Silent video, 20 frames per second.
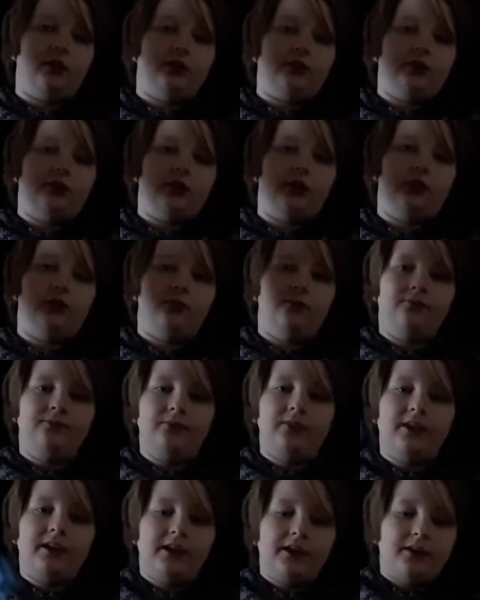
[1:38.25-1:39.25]
So
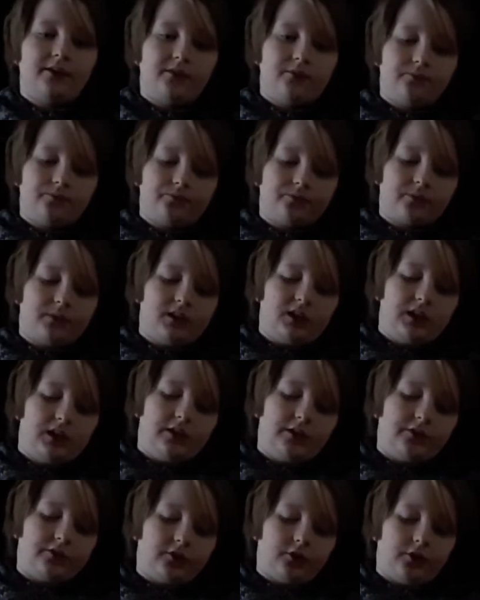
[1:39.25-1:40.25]

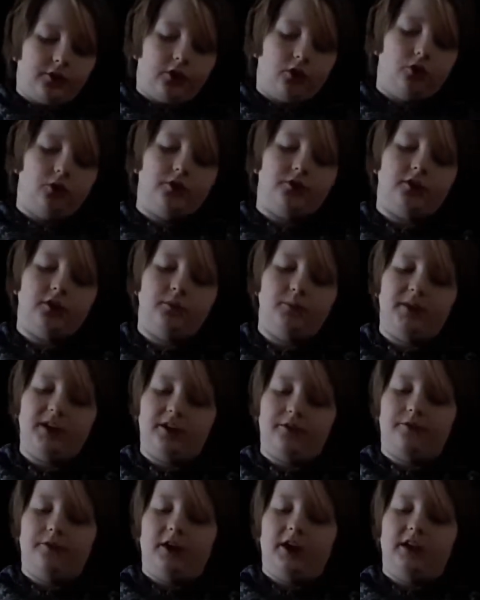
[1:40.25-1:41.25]
they're always in a big
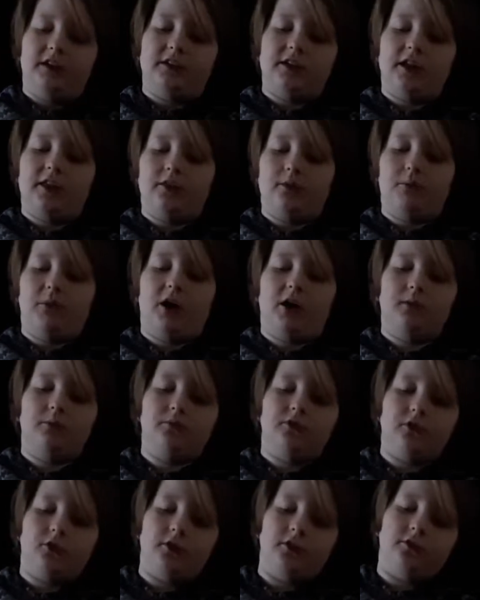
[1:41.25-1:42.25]
fight. And the Bottom
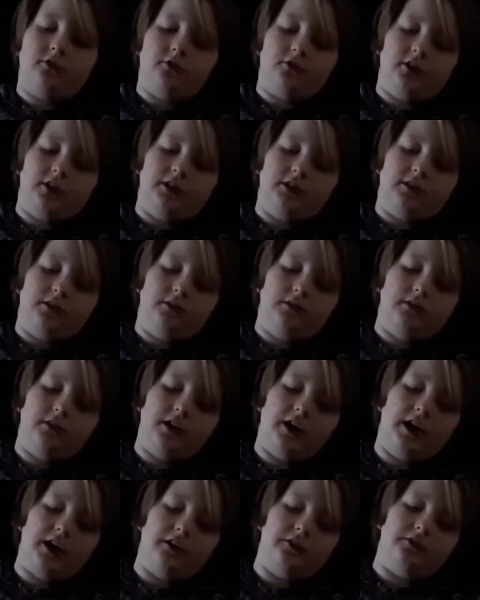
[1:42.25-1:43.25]
Surrey Street
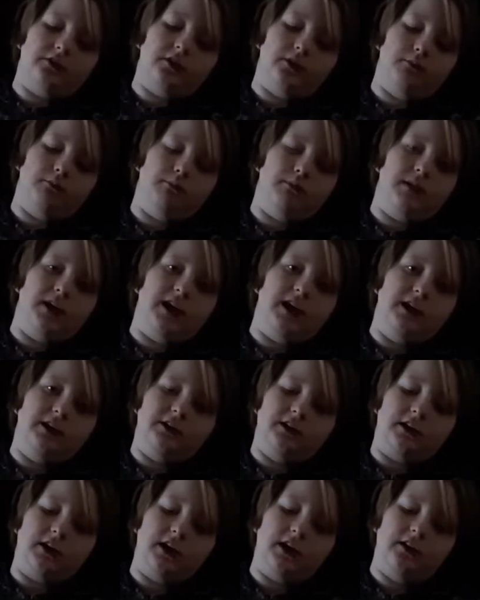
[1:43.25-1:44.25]
hasn't made
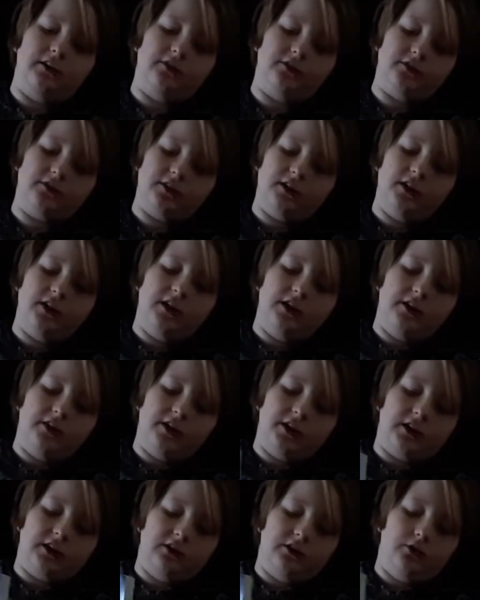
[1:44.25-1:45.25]
because they
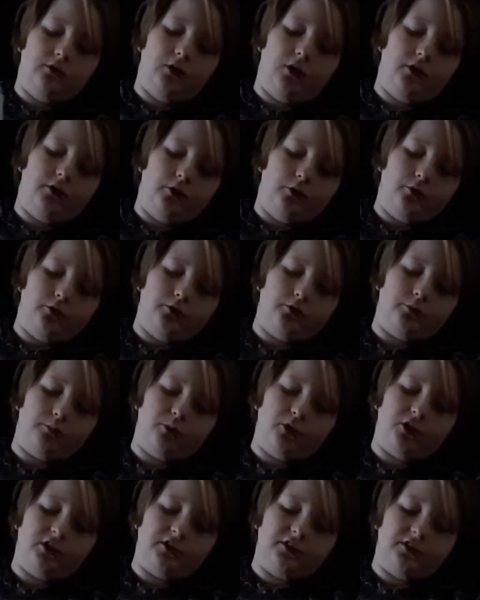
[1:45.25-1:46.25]
can do all those
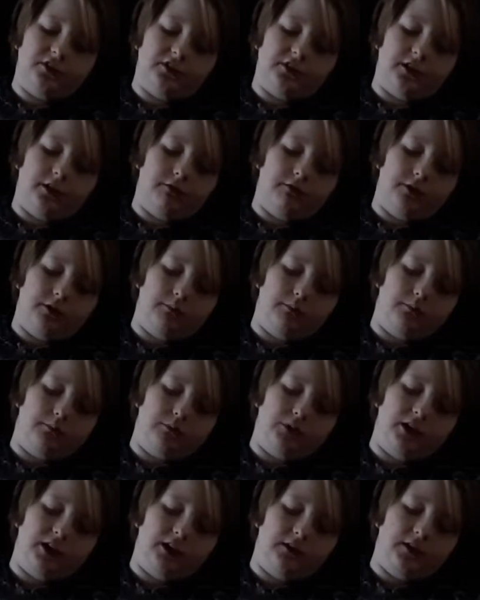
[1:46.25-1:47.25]
sports and stuff and
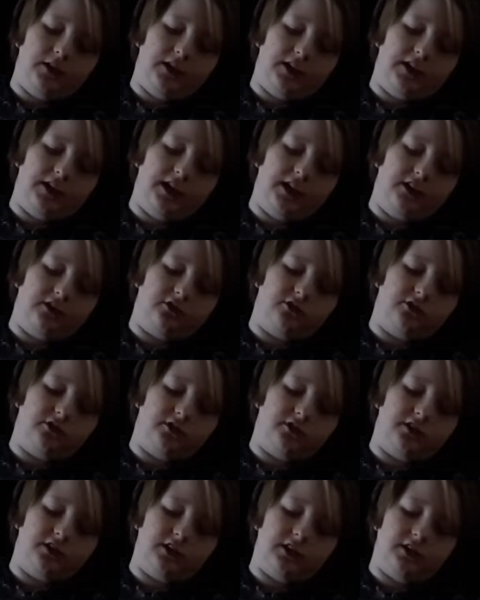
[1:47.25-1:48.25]
play like catch and
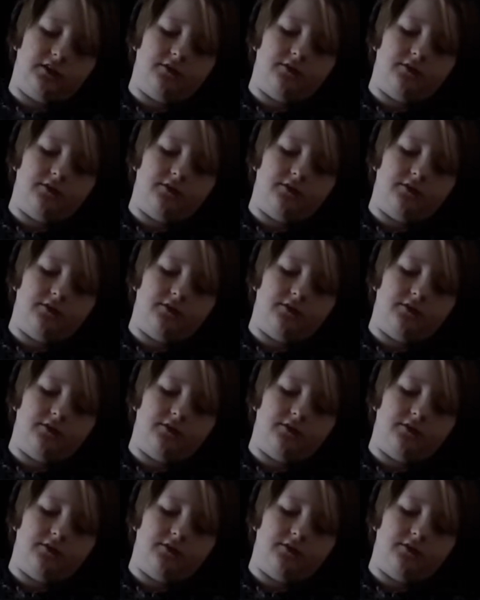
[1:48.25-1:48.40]
stuff.